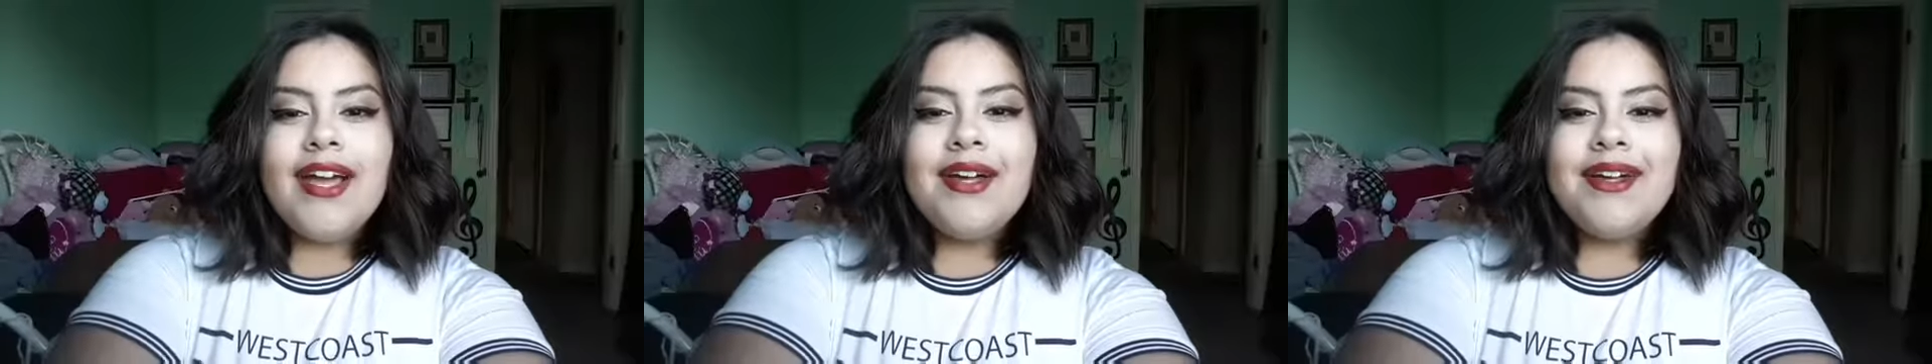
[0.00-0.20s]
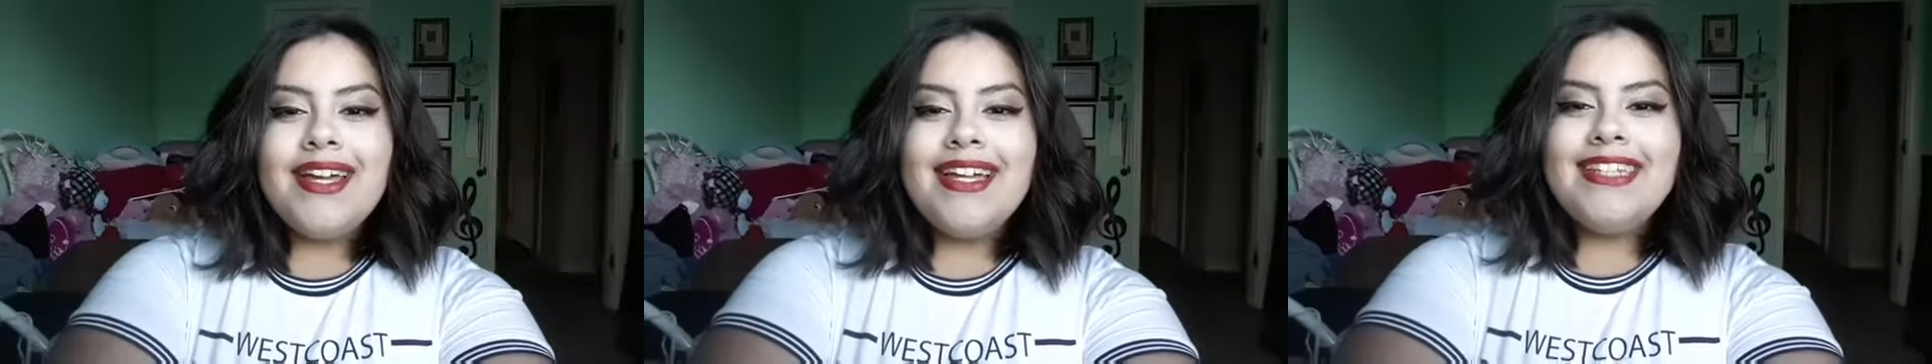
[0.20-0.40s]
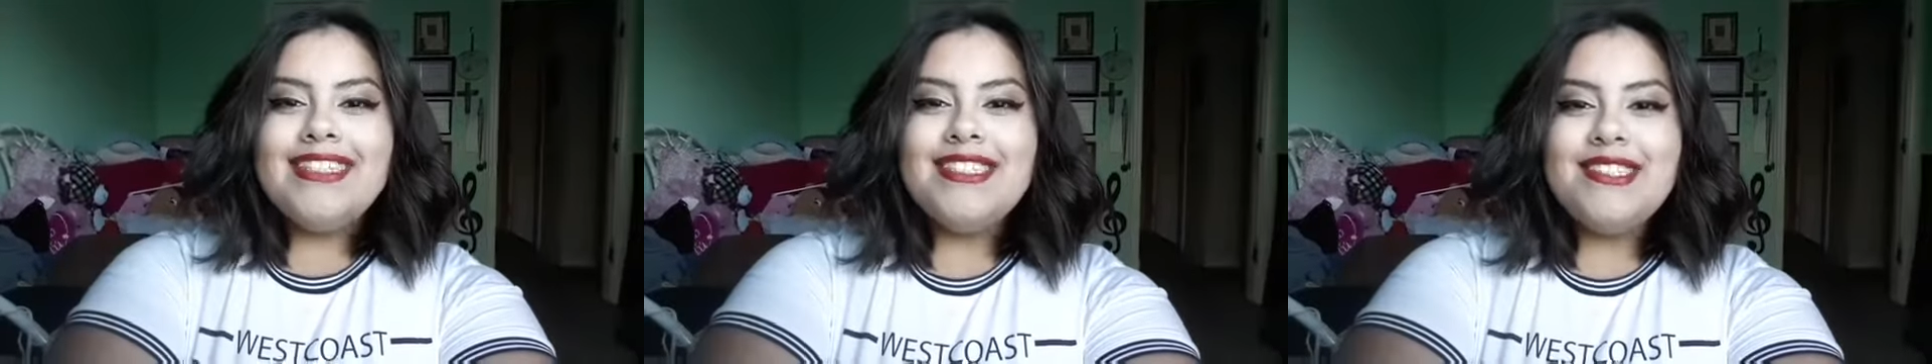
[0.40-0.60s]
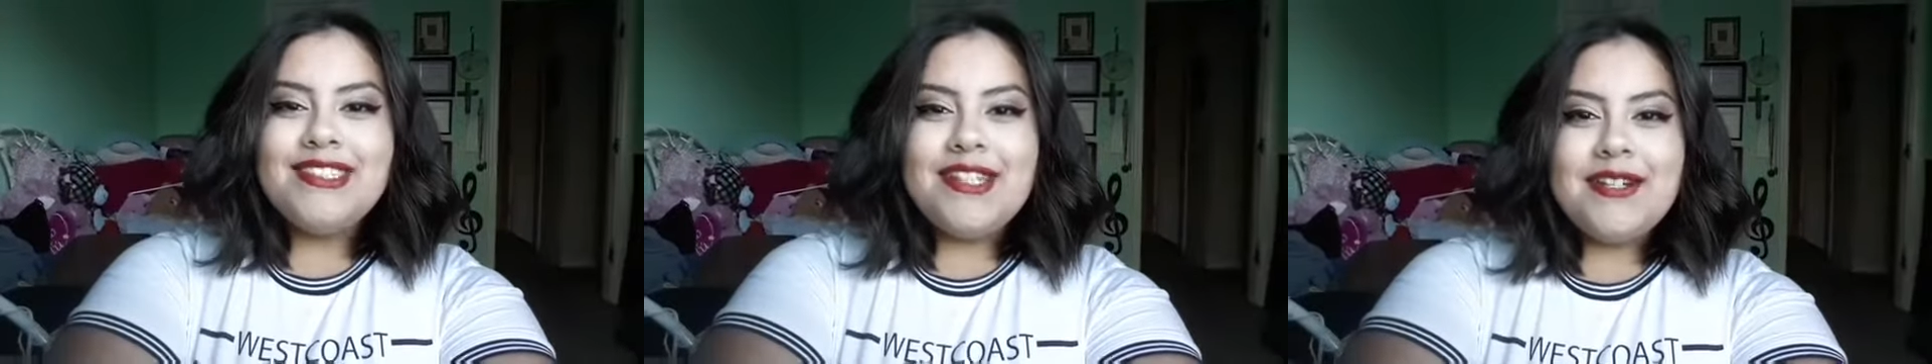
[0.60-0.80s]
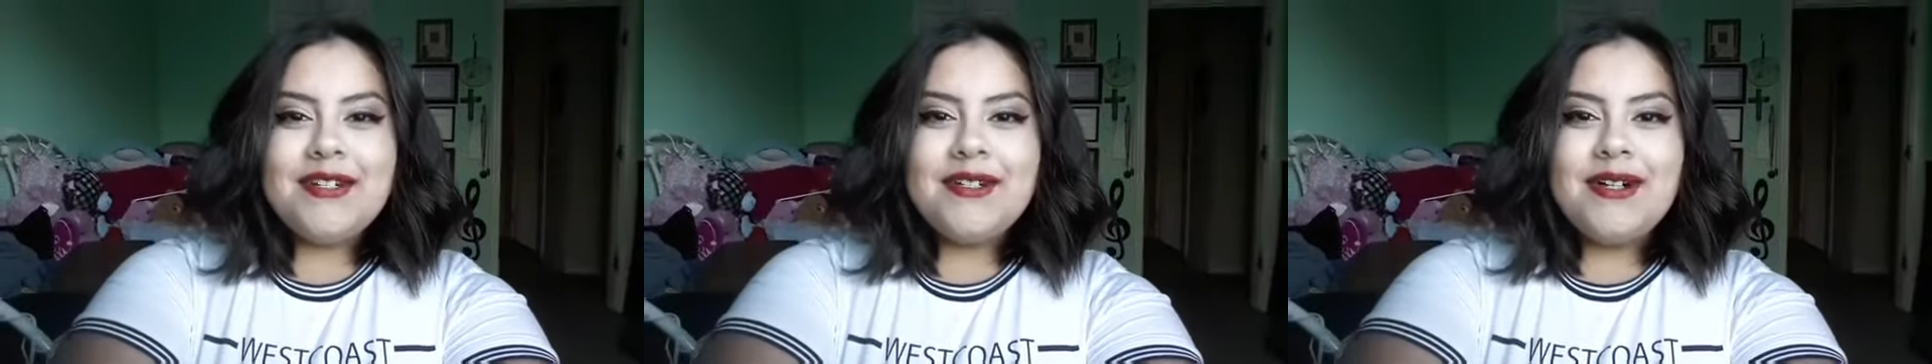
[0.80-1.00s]
Okay,
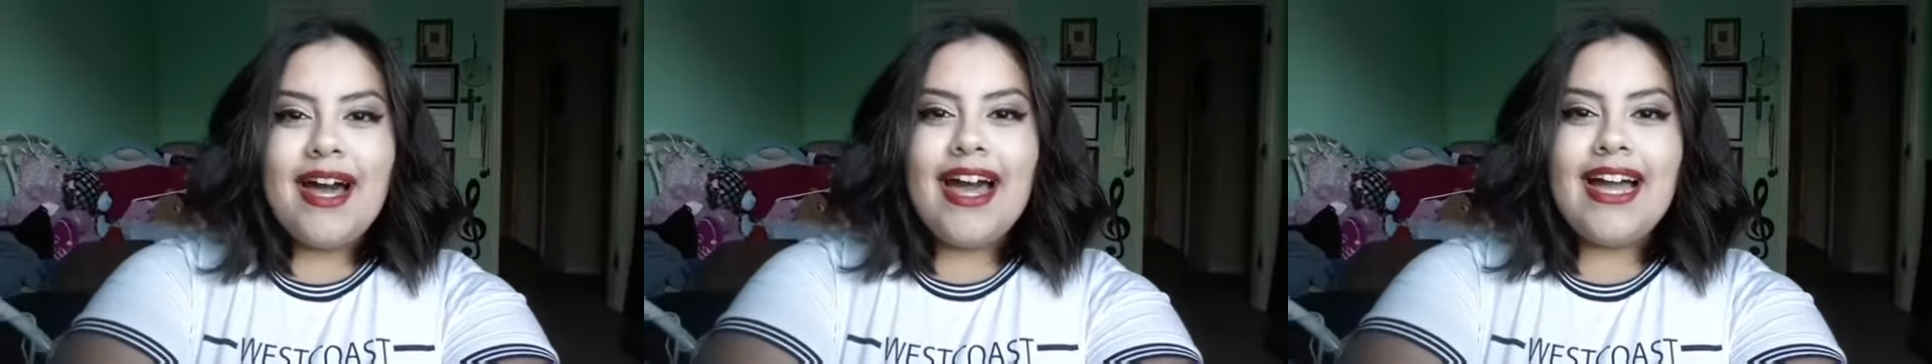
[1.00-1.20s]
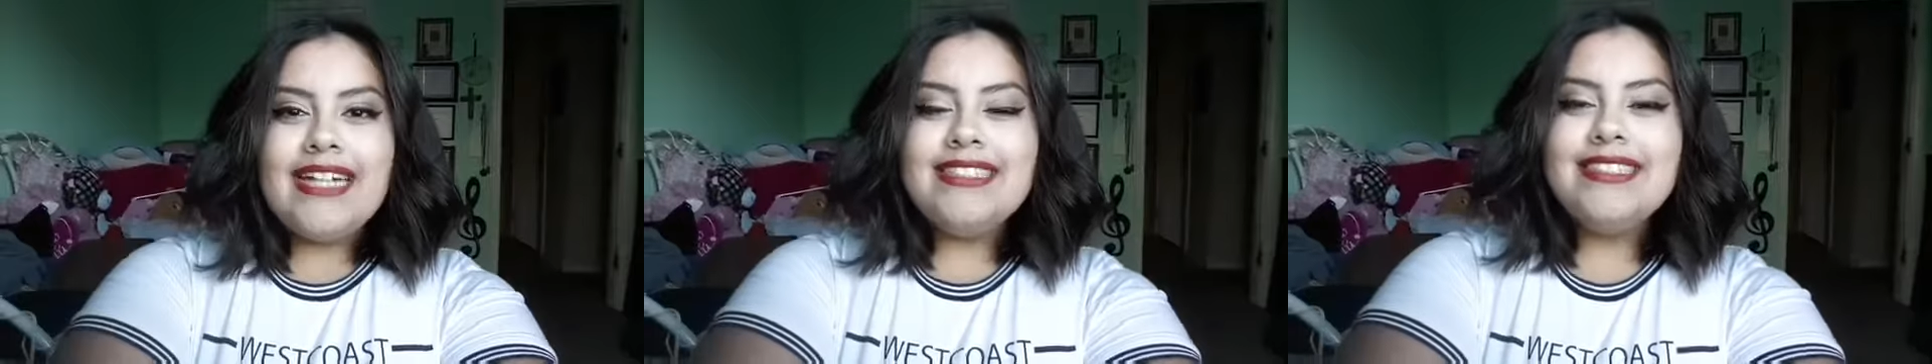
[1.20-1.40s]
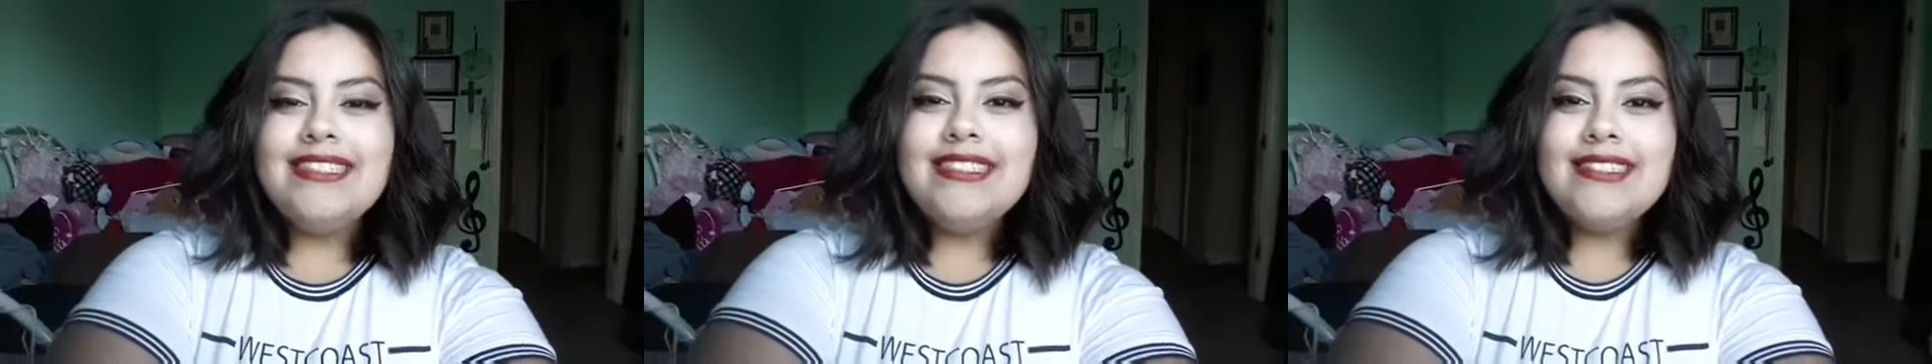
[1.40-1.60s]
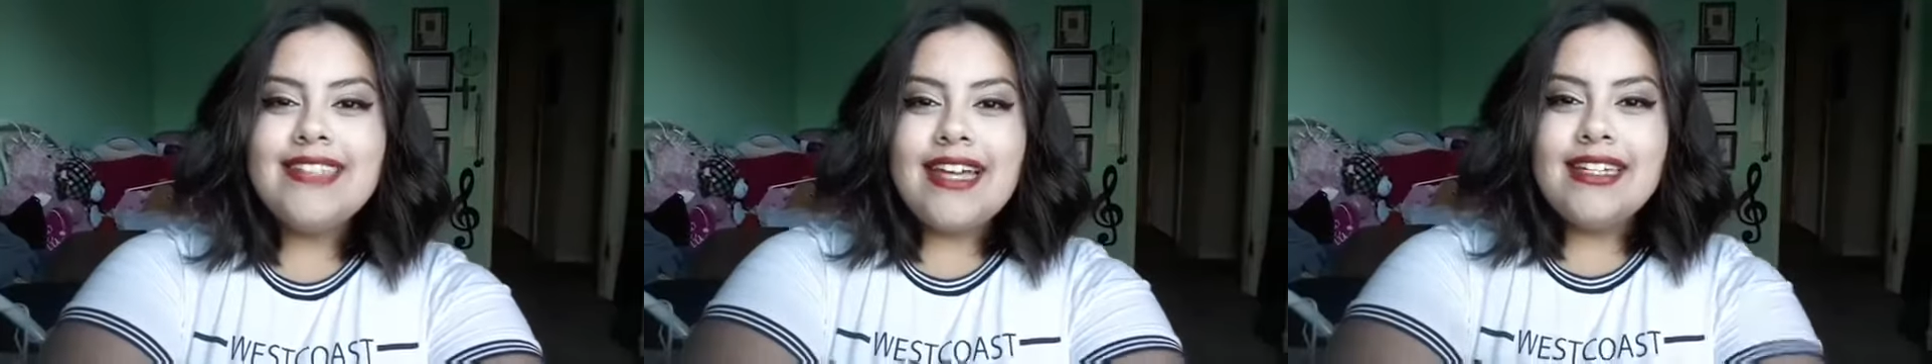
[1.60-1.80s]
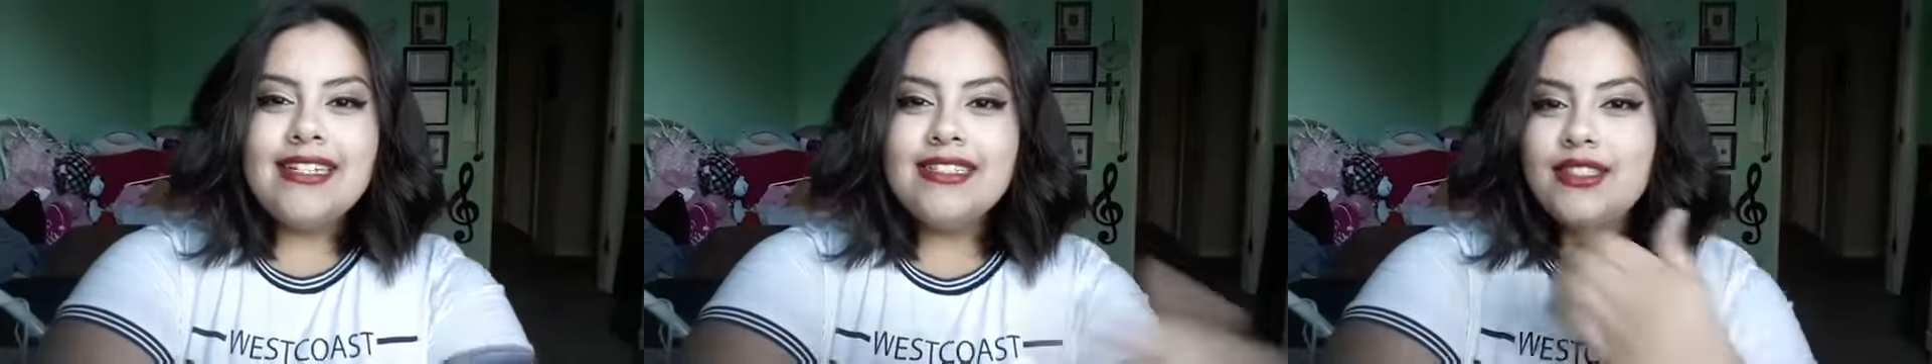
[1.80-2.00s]
so I
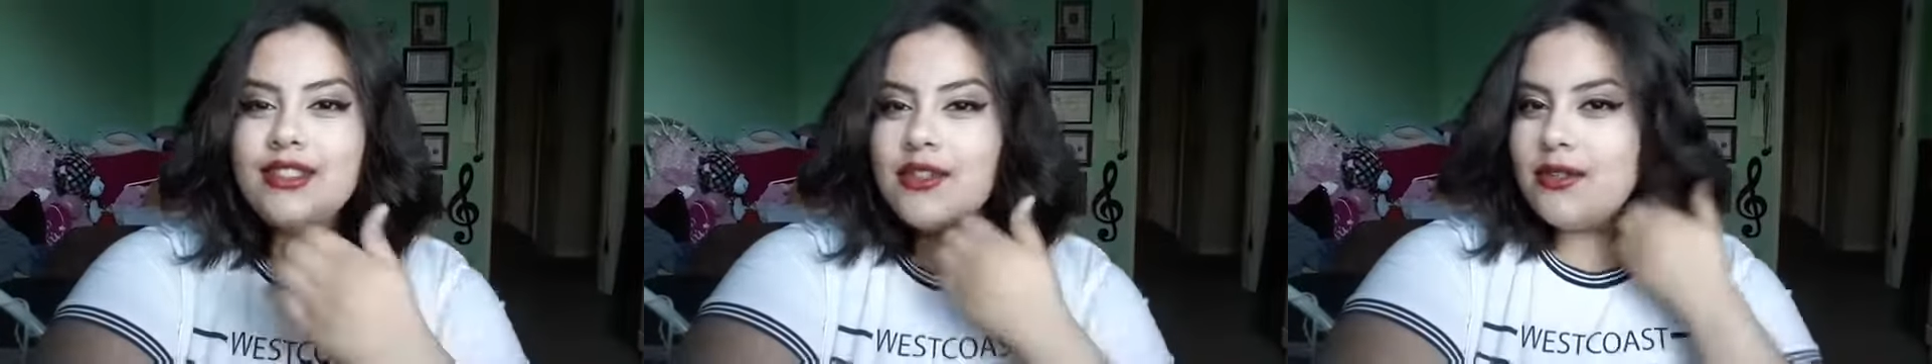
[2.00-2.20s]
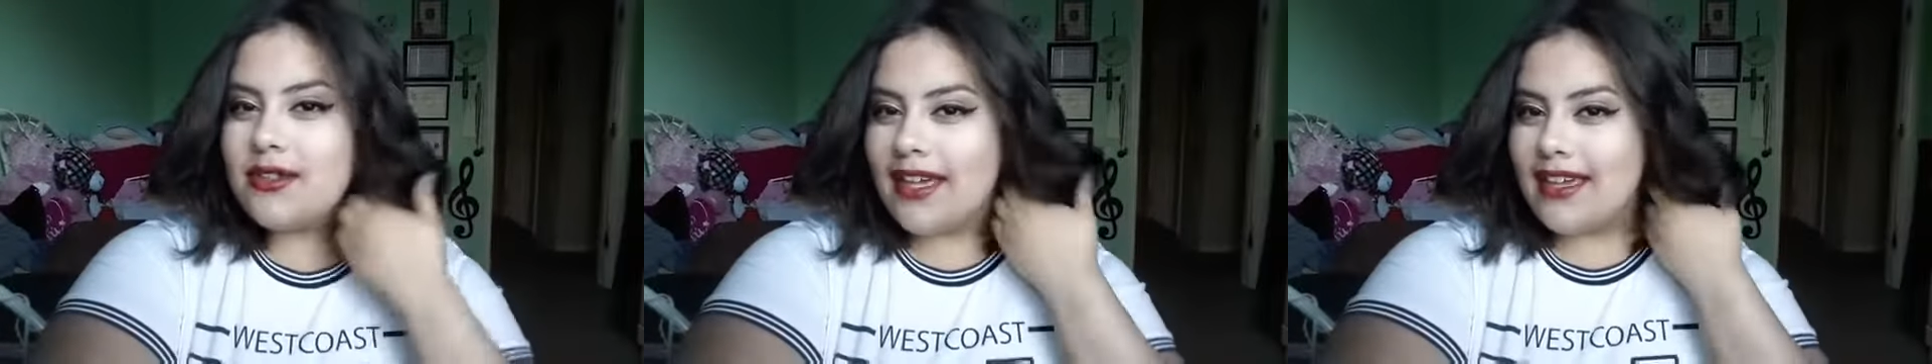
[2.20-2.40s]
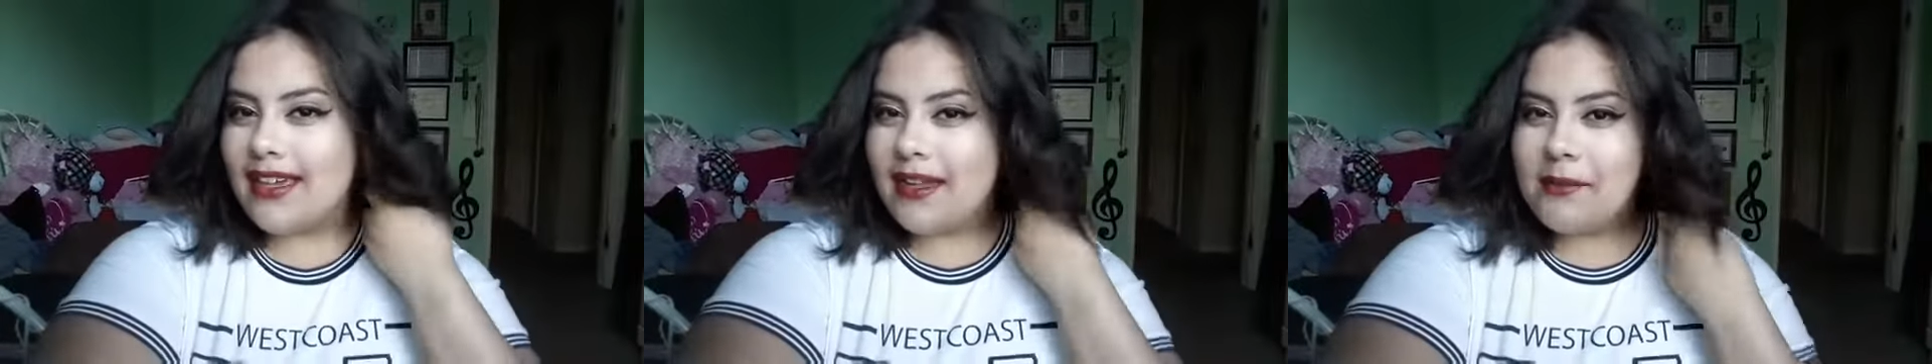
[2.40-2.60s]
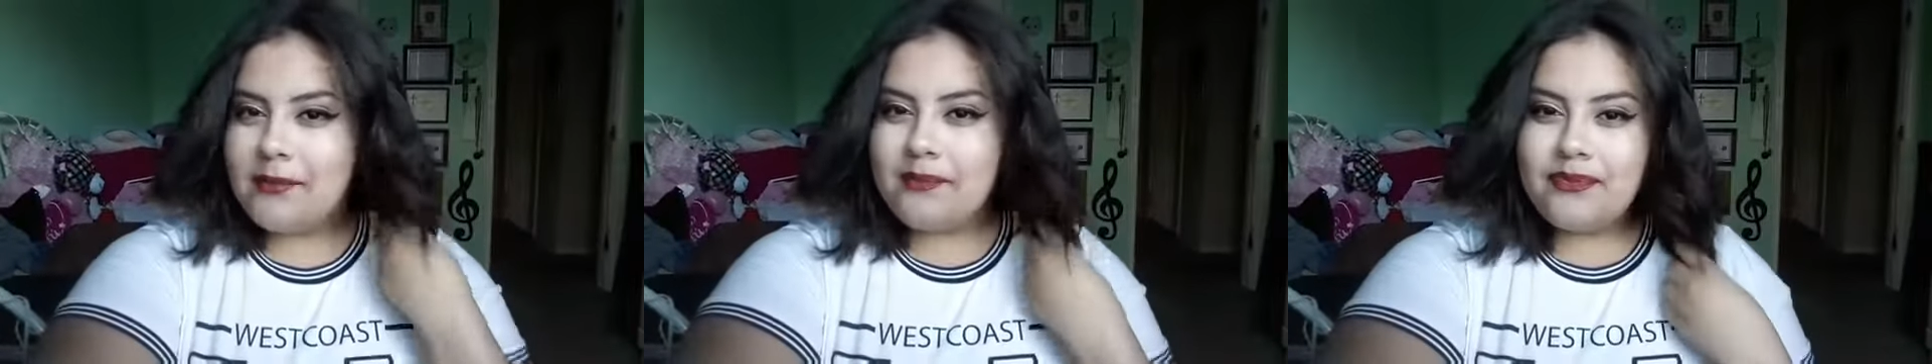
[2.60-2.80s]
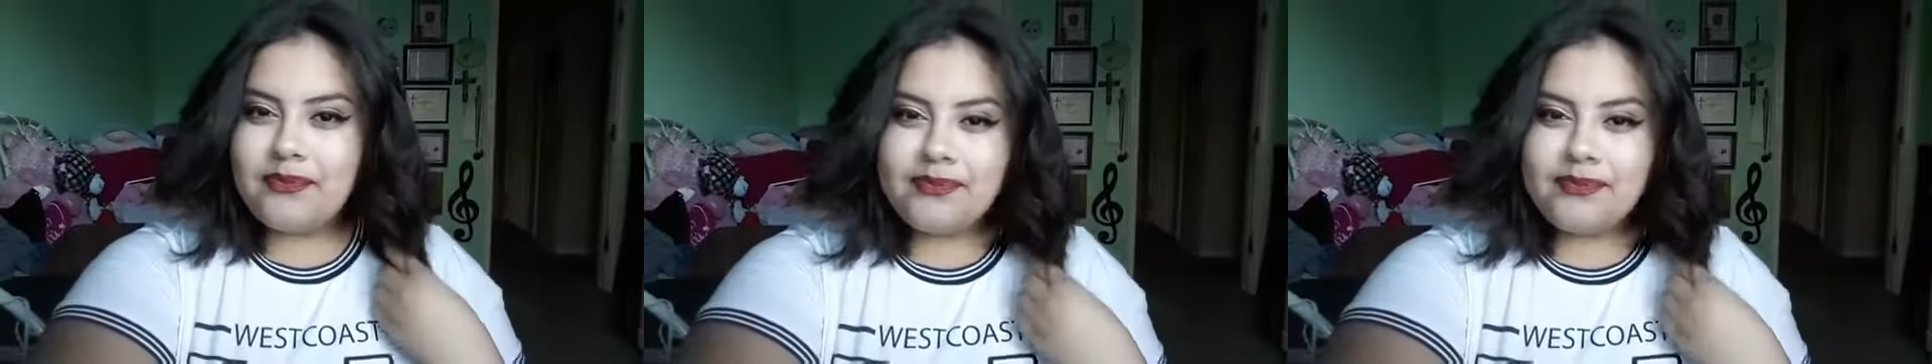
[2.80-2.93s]
decided to like